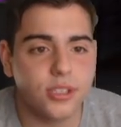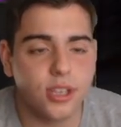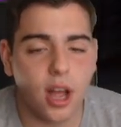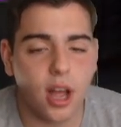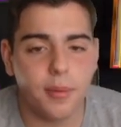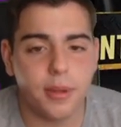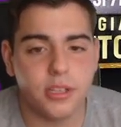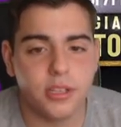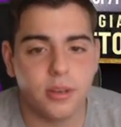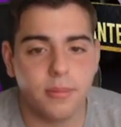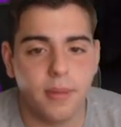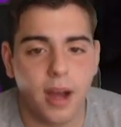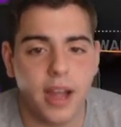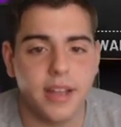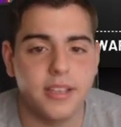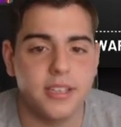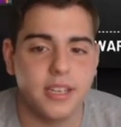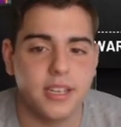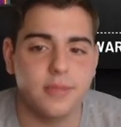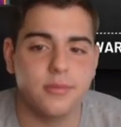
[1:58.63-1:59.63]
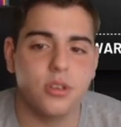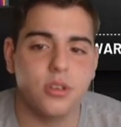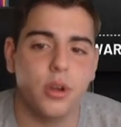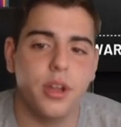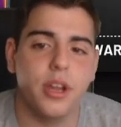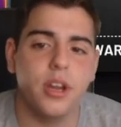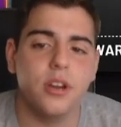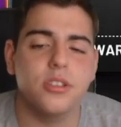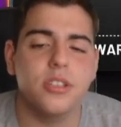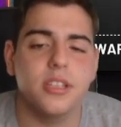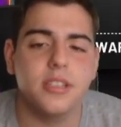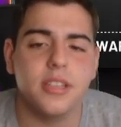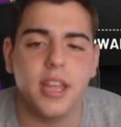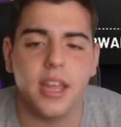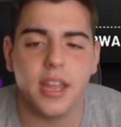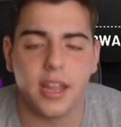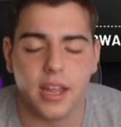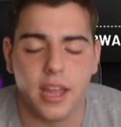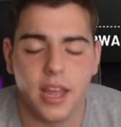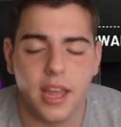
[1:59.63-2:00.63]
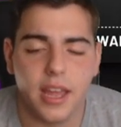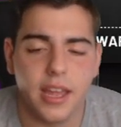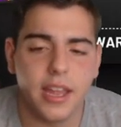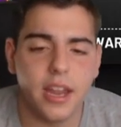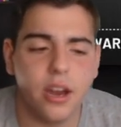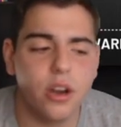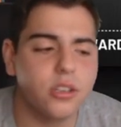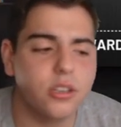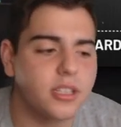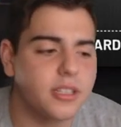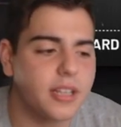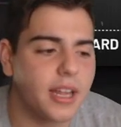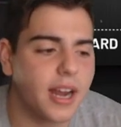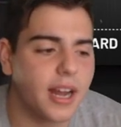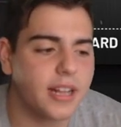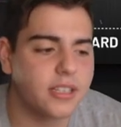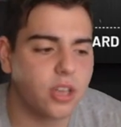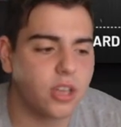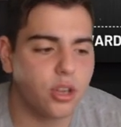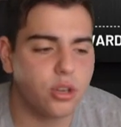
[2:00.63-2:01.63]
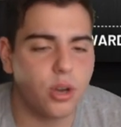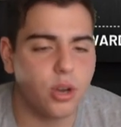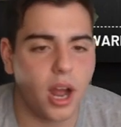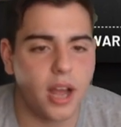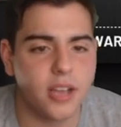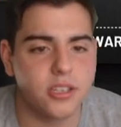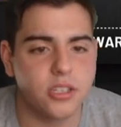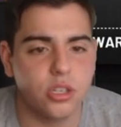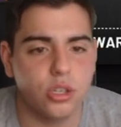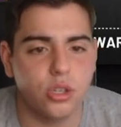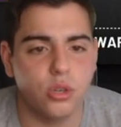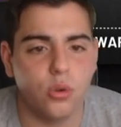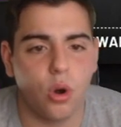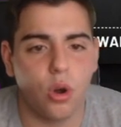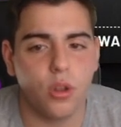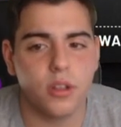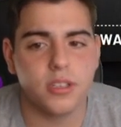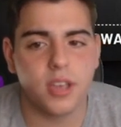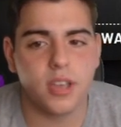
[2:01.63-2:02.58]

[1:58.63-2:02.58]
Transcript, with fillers: coming to my team. So here's the thing. Here's the thing I tell you guys to do all the